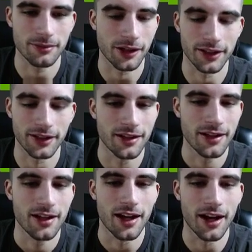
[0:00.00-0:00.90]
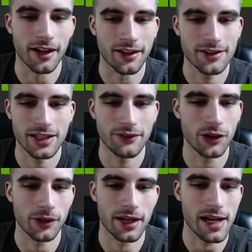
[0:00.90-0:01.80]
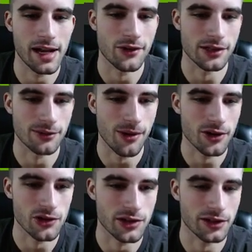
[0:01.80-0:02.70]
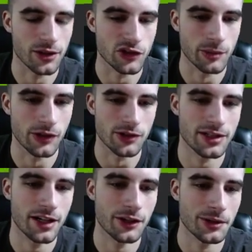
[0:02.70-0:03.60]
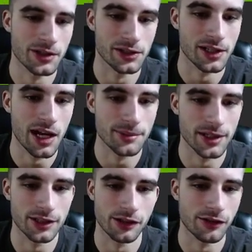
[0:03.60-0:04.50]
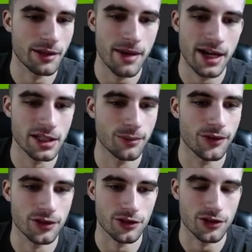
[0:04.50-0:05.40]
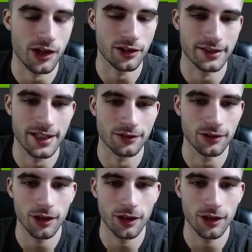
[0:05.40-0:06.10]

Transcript: Markkanen, uh, he should have an okay game versus Washington. Do have some interest there. Tristan Thompson is a great matchup versus Charlotte down